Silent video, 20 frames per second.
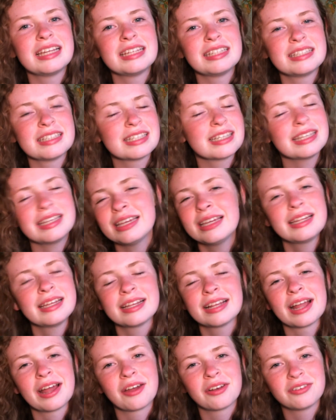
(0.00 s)
It's
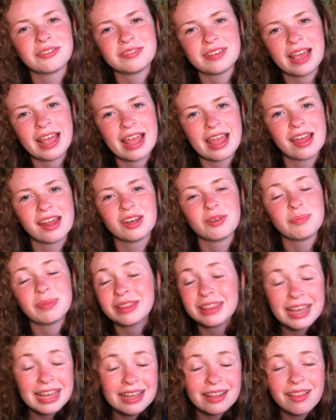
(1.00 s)
getting out of hand,
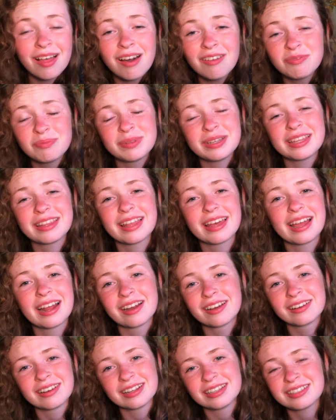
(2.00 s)
but they love me
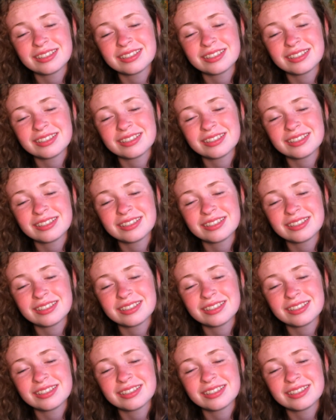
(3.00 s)
there.